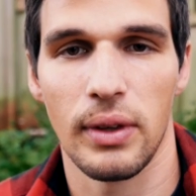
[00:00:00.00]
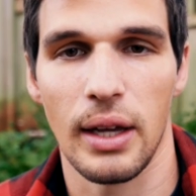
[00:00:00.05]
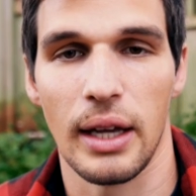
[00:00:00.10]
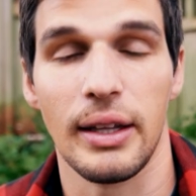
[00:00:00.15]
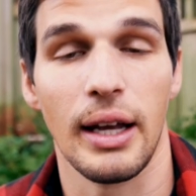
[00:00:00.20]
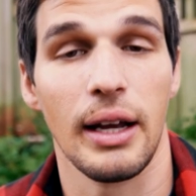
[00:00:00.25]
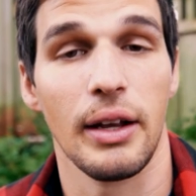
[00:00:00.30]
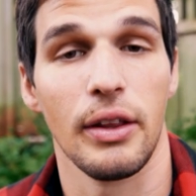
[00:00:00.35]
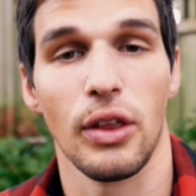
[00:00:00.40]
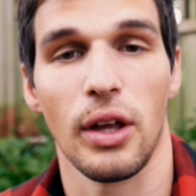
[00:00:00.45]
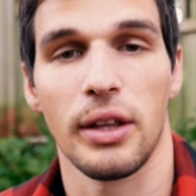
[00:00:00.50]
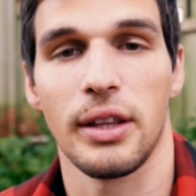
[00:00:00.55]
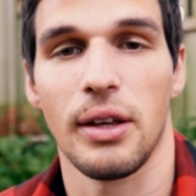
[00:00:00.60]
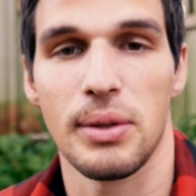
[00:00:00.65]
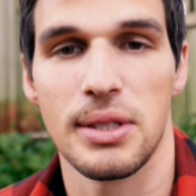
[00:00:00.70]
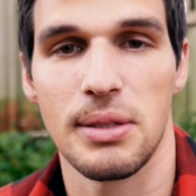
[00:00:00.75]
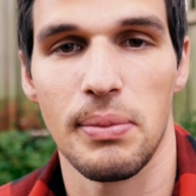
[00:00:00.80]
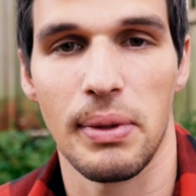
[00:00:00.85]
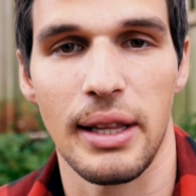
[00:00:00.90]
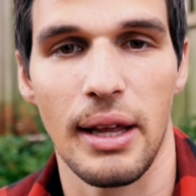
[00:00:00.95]
And I thought that
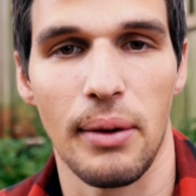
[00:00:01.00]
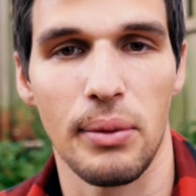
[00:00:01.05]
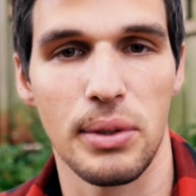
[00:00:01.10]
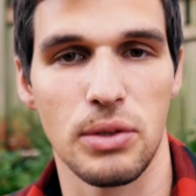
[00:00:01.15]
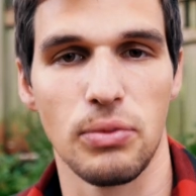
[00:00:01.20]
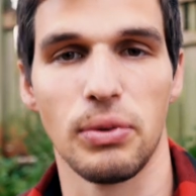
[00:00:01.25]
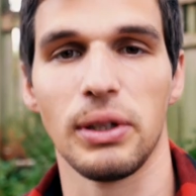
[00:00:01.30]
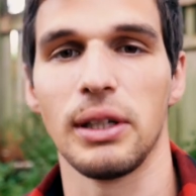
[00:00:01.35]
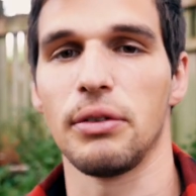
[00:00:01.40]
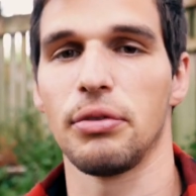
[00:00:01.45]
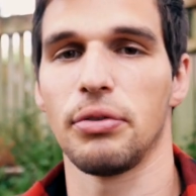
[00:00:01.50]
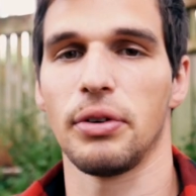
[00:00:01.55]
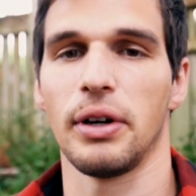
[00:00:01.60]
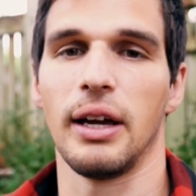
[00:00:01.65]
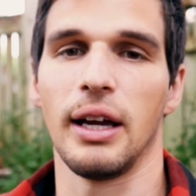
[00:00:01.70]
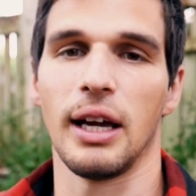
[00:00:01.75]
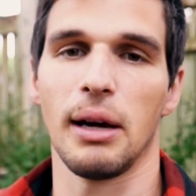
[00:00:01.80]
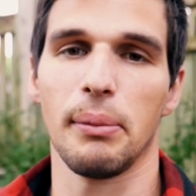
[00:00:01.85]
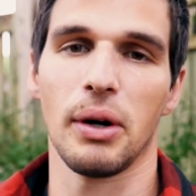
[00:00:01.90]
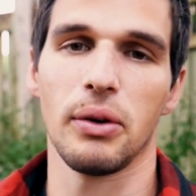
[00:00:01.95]
was something that was really
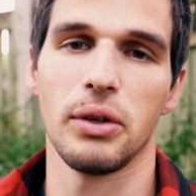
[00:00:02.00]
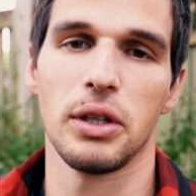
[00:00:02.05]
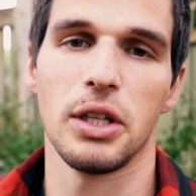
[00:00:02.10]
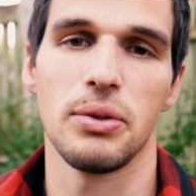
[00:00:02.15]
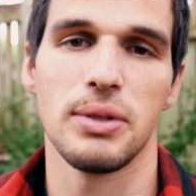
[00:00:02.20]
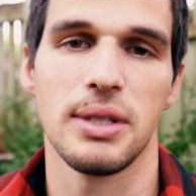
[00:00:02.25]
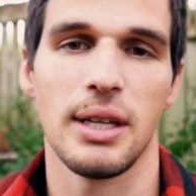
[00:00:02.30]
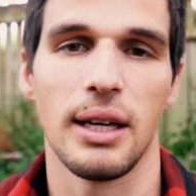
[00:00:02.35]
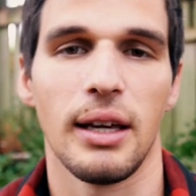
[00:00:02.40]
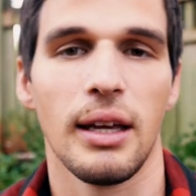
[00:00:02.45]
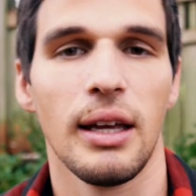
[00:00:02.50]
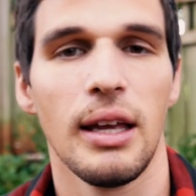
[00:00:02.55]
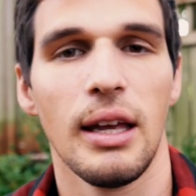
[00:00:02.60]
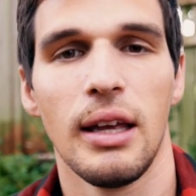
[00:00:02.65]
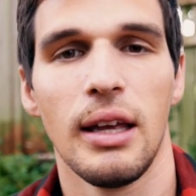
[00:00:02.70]
freeing about using